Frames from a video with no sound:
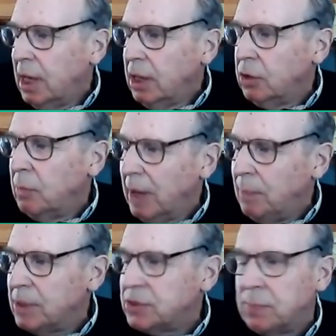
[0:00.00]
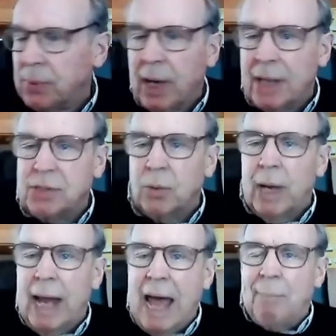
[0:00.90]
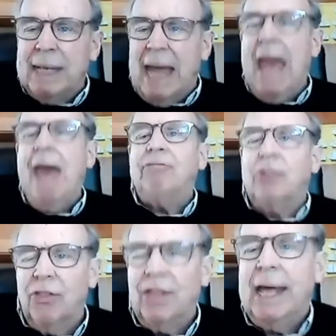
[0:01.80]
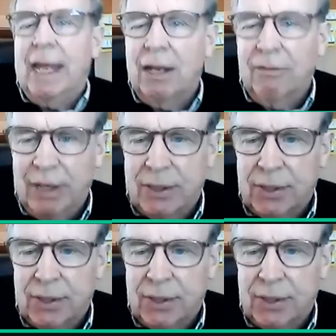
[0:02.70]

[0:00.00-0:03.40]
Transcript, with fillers: you might be surprised at what happened after the end of it.